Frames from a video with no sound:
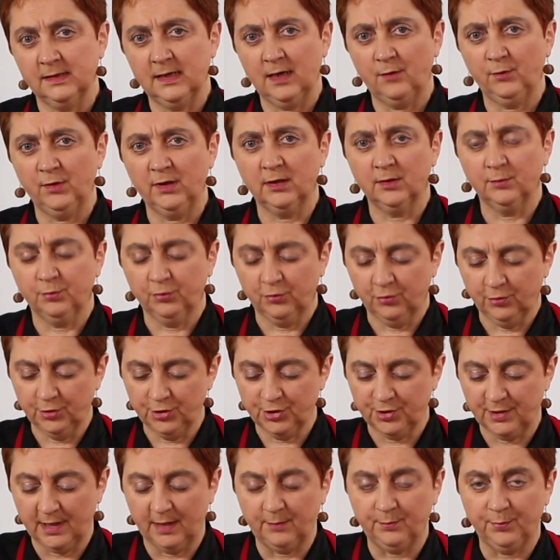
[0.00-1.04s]
now we're going to
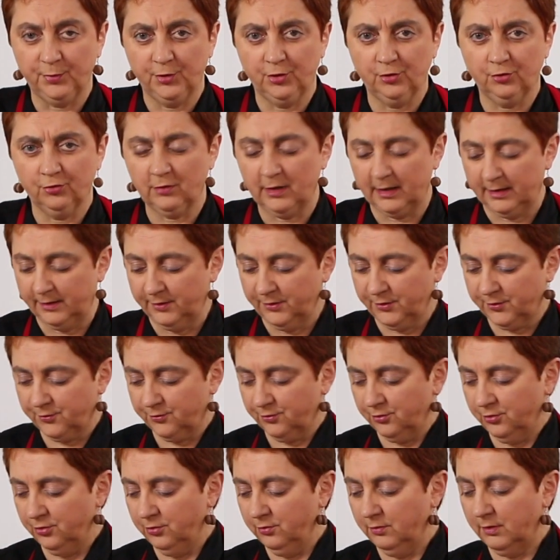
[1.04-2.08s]
push that puree
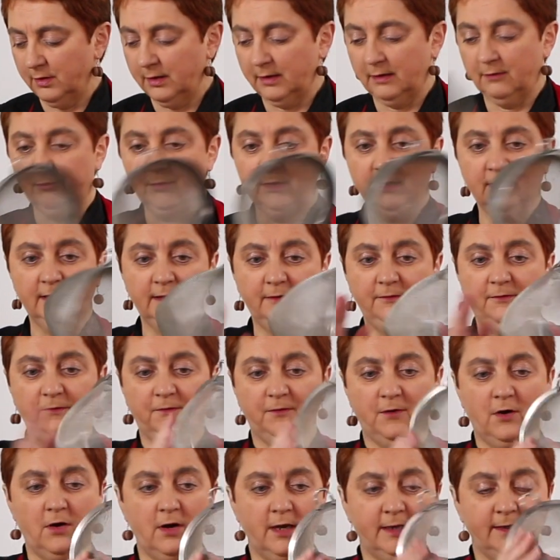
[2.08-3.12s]
through a really
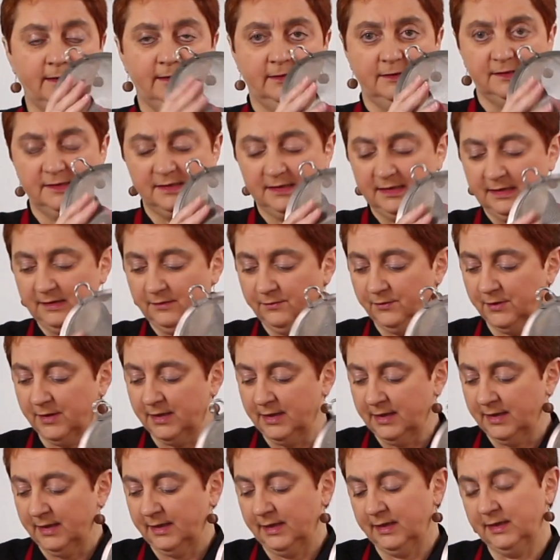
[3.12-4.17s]
fine sieve
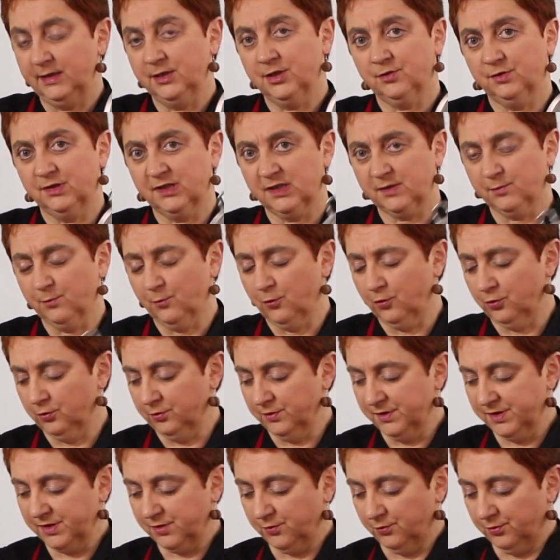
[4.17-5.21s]
into a small
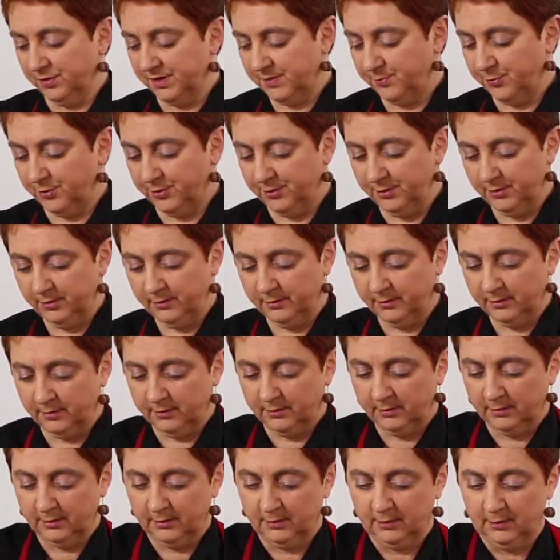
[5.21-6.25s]
saucepan.
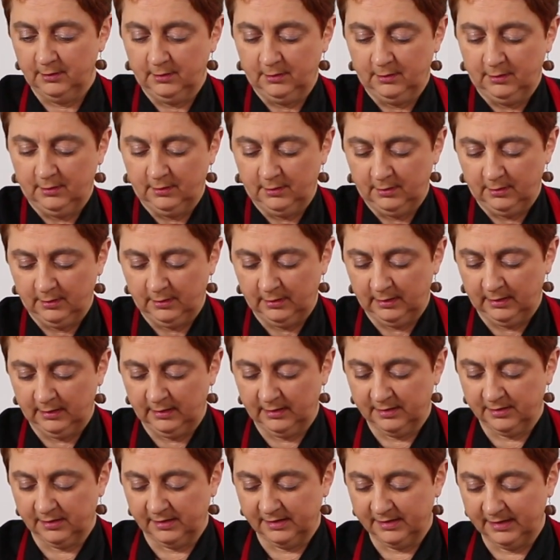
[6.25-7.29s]
And
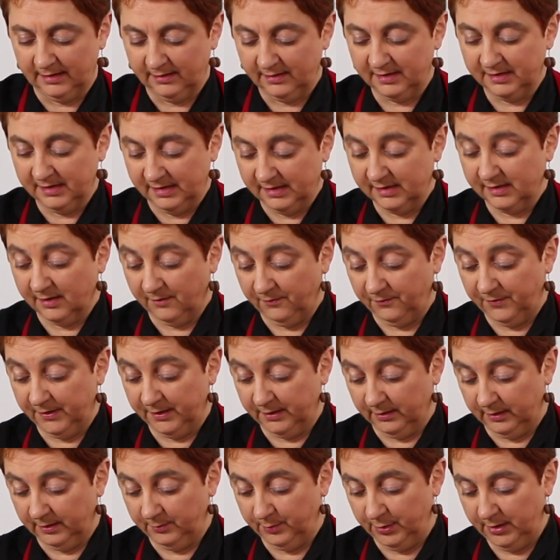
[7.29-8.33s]
as I said, this is the
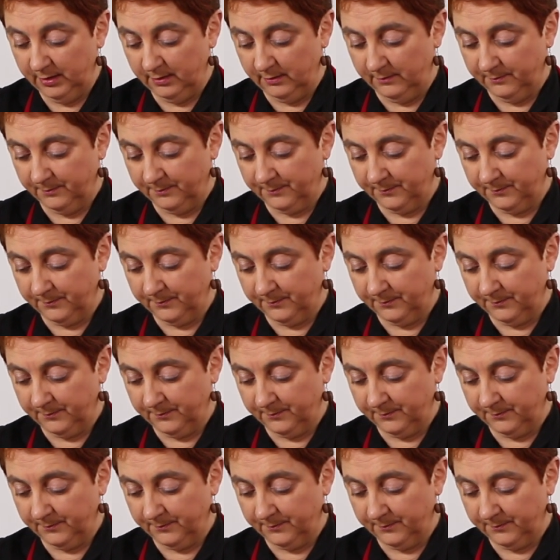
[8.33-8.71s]
fiddly bit.